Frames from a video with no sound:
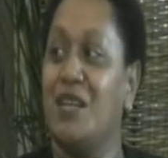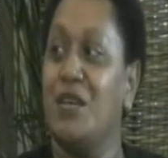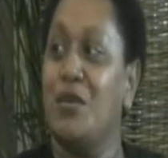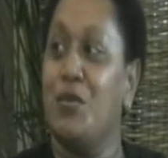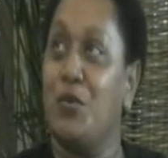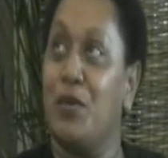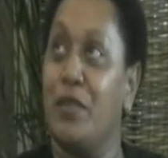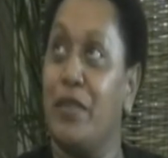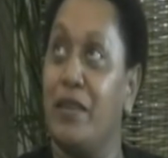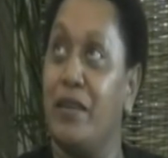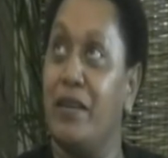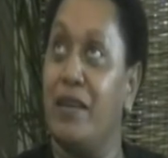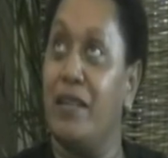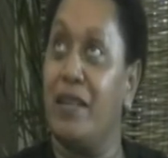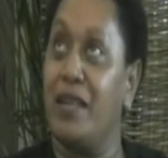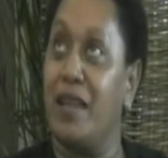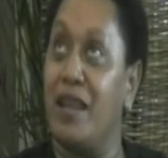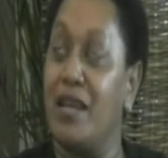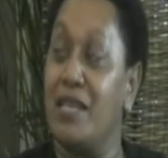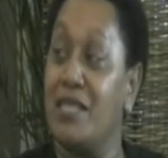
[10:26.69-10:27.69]
within the
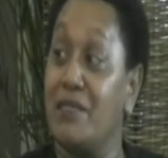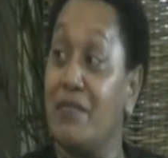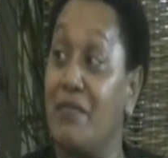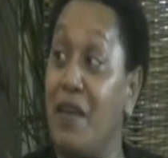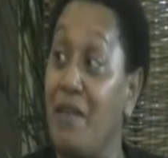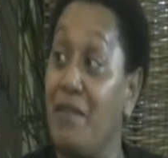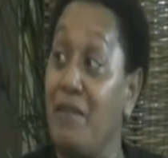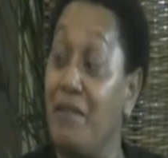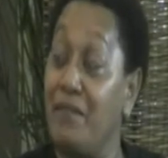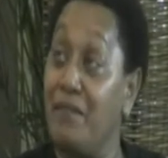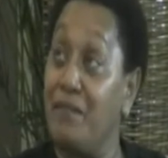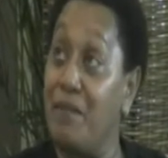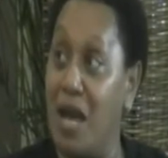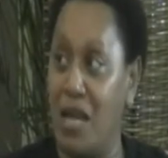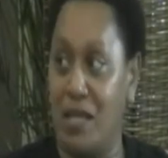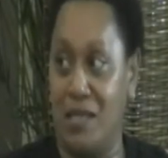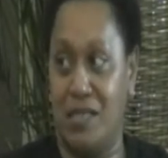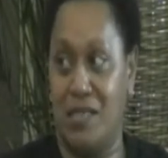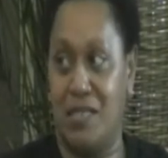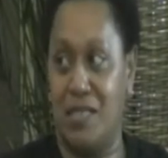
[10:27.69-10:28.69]
last 5
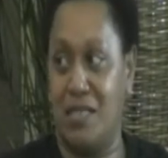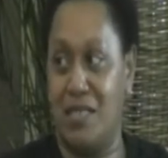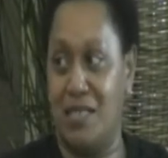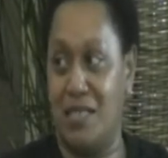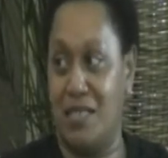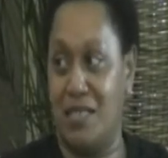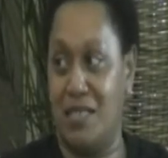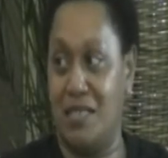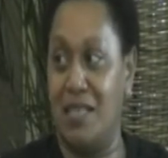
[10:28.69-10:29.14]
months.